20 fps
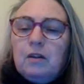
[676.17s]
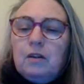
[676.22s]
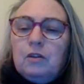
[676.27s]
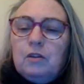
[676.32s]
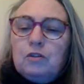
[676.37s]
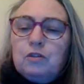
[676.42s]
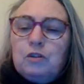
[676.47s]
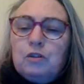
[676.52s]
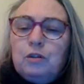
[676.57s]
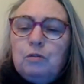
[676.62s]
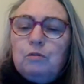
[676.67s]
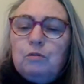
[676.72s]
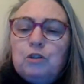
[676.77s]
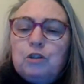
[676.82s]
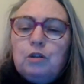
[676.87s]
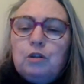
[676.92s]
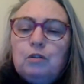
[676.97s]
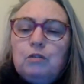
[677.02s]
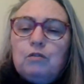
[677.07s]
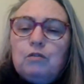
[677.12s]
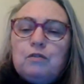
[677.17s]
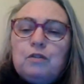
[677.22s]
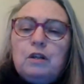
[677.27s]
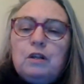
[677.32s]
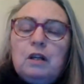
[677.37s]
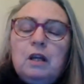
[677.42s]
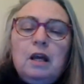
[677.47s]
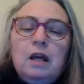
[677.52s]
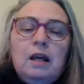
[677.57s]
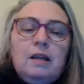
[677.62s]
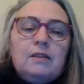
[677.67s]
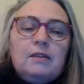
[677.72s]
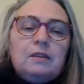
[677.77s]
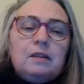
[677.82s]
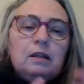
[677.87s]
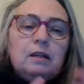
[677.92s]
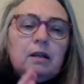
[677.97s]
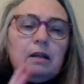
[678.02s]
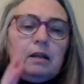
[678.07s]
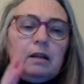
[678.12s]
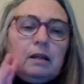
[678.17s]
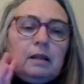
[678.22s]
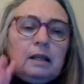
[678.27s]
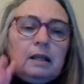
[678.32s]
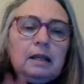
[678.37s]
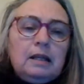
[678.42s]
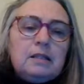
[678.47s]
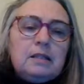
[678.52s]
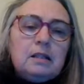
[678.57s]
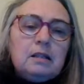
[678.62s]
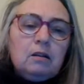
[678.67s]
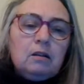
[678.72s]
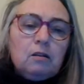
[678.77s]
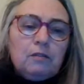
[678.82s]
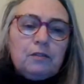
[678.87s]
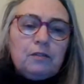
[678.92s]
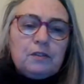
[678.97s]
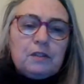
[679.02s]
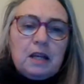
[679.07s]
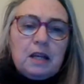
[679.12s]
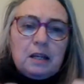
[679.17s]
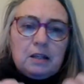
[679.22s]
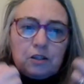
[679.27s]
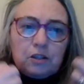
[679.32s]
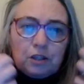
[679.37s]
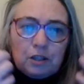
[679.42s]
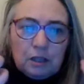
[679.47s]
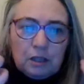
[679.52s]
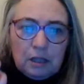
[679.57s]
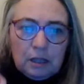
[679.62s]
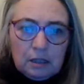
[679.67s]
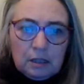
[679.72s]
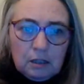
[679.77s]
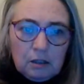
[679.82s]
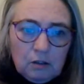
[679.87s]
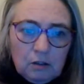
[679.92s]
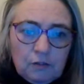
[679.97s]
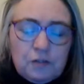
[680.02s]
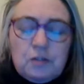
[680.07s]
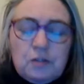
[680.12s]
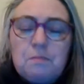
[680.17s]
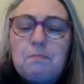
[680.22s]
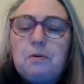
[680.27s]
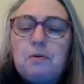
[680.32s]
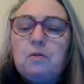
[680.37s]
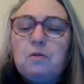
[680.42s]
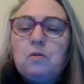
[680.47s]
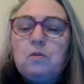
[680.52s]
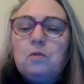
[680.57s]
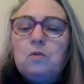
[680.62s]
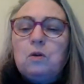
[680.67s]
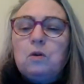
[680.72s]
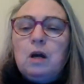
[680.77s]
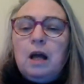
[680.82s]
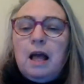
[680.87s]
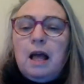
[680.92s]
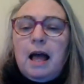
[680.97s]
2 children that need a lot of attention, need a lot of support.